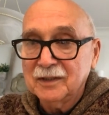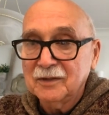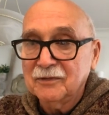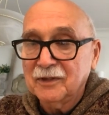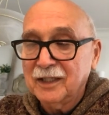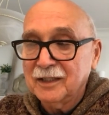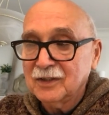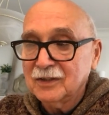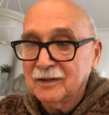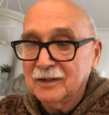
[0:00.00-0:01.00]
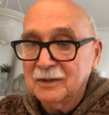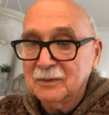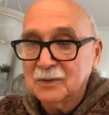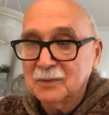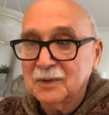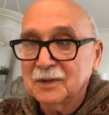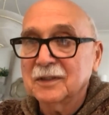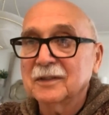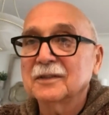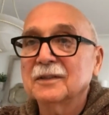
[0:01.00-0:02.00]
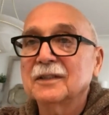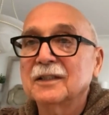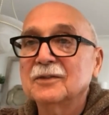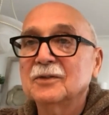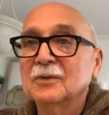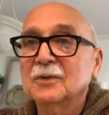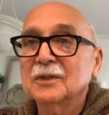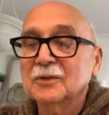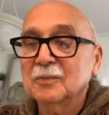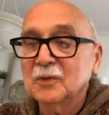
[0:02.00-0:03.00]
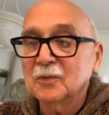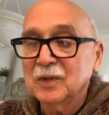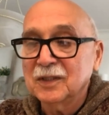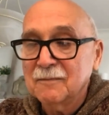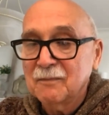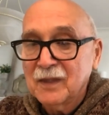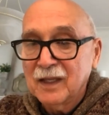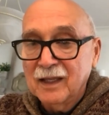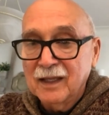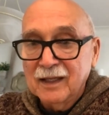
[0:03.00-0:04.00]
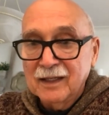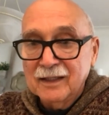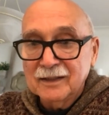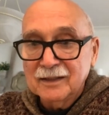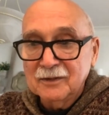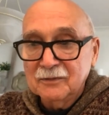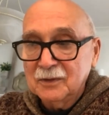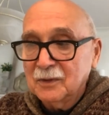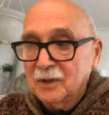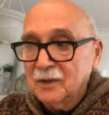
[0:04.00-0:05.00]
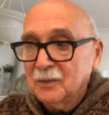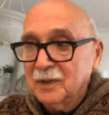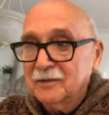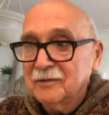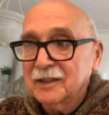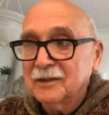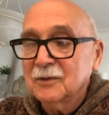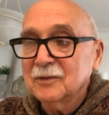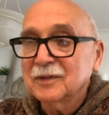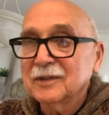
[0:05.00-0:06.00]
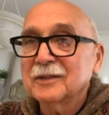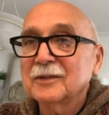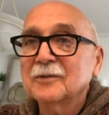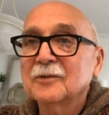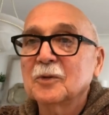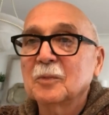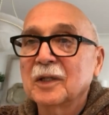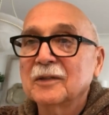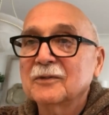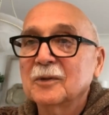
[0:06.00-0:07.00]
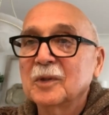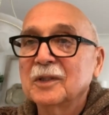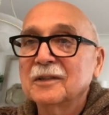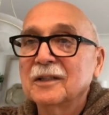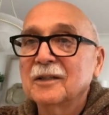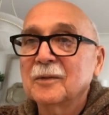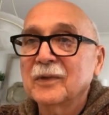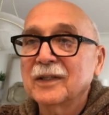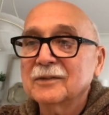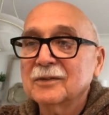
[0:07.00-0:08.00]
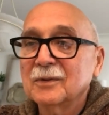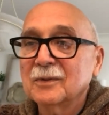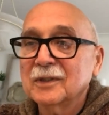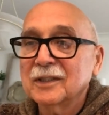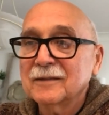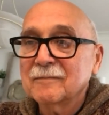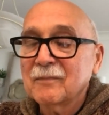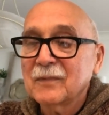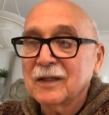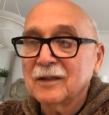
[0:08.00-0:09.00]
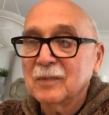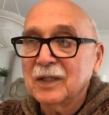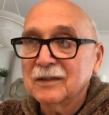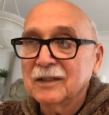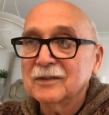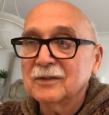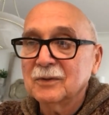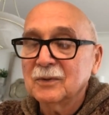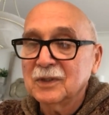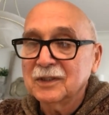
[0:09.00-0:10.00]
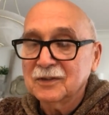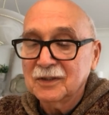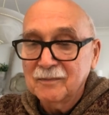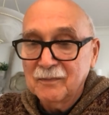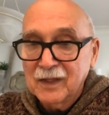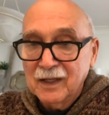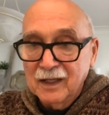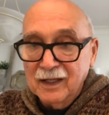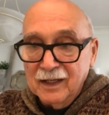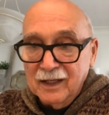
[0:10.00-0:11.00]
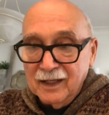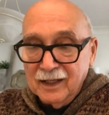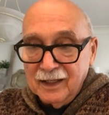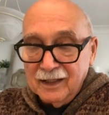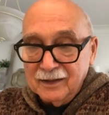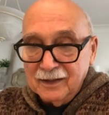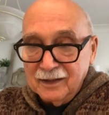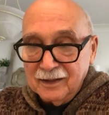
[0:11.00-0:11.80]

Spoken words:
to France, and he was really in the Agent Orange movement. And they flew all the way to Vancouver to interview me for me to tell them that story about Agent Orange. And